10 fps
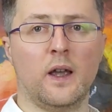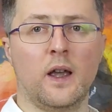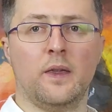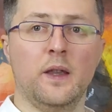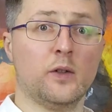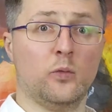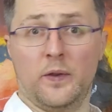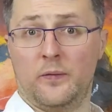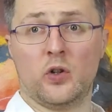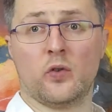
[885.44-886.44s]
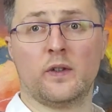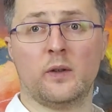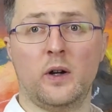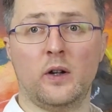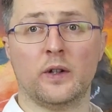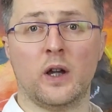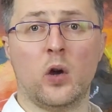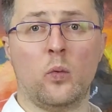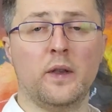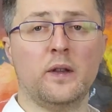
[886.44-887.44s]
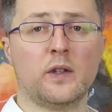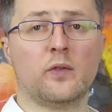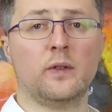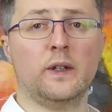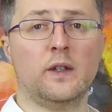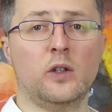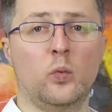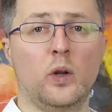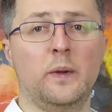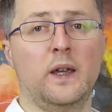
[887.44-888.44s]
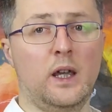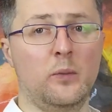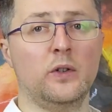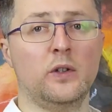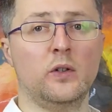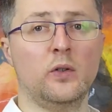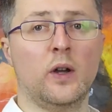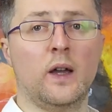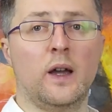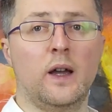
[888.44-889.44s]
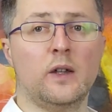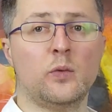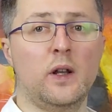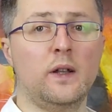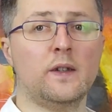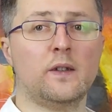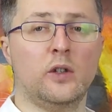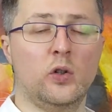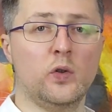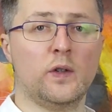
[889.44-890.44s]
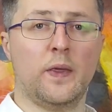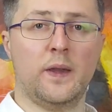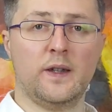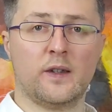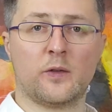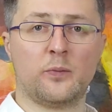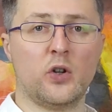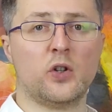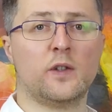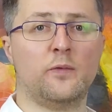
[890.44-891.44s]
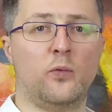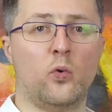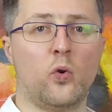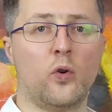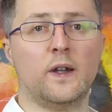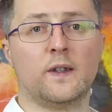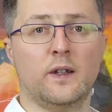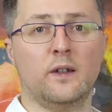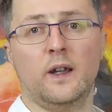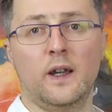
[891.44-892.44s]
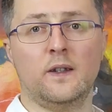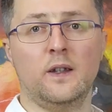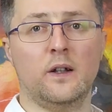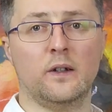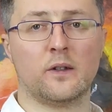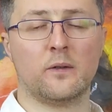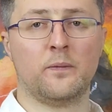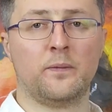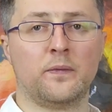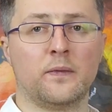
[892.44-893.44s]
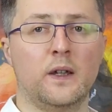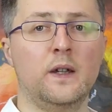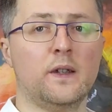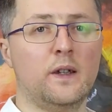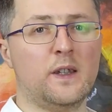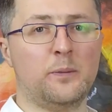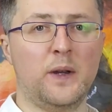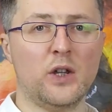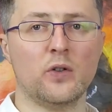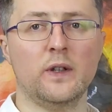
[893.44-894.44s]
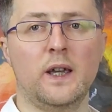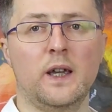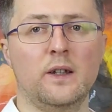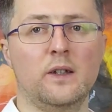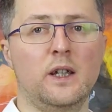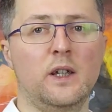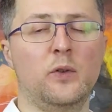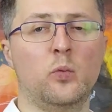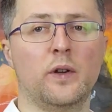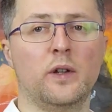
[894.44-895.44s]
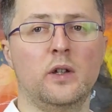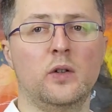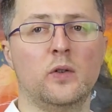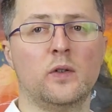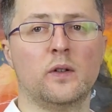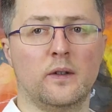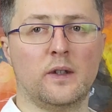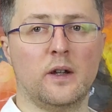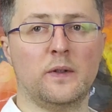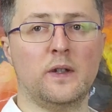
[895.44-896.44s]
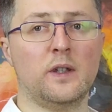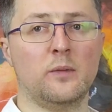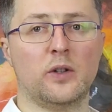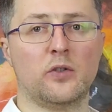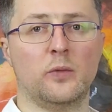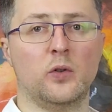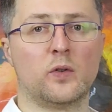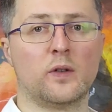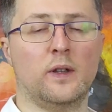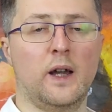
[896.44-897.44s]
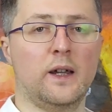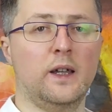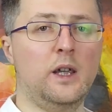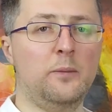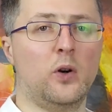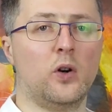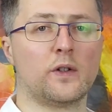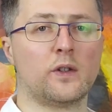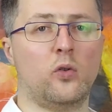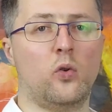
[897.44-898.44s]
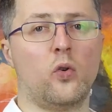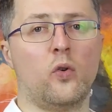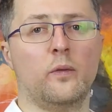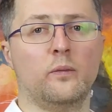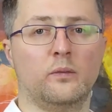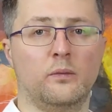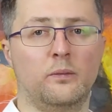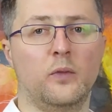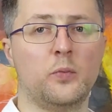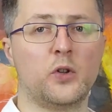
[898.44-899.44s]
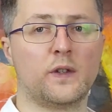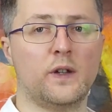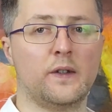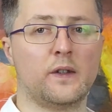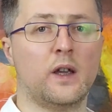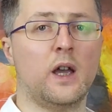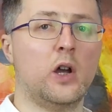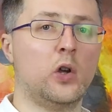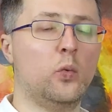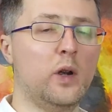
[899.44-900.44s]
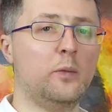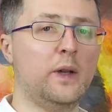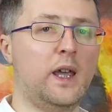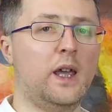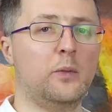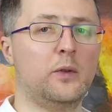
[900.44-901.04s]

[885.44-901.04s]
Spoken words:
That's what the feature is about. With the next release, you will be able to, as well as use these expressions for extended ACLs. It's especially handy if you want to use some system attributes like epochs or object sizes. You will be able